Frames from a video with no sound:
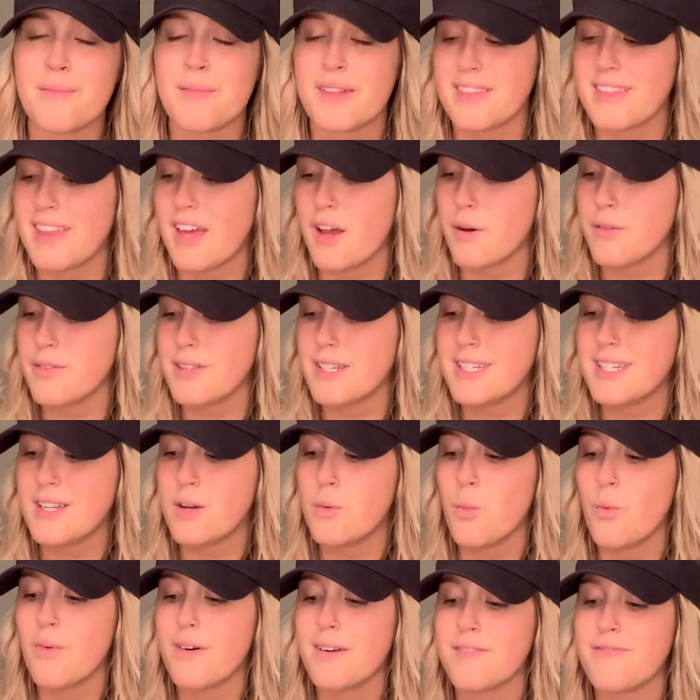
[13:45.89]
Like they only did
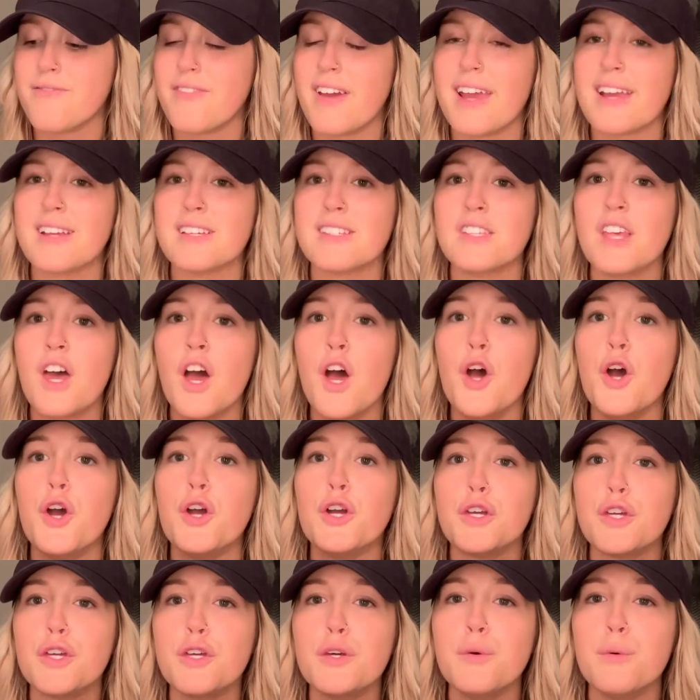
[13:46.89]
one face.
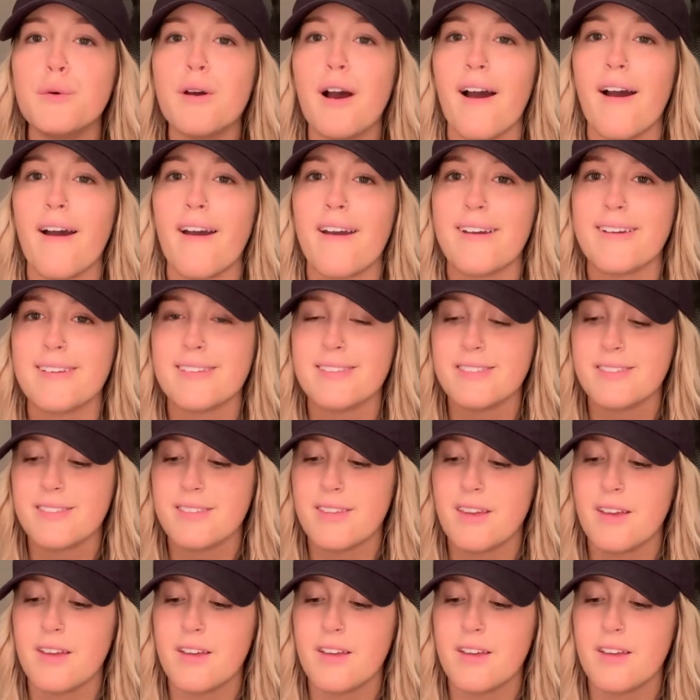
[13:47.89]
You guys.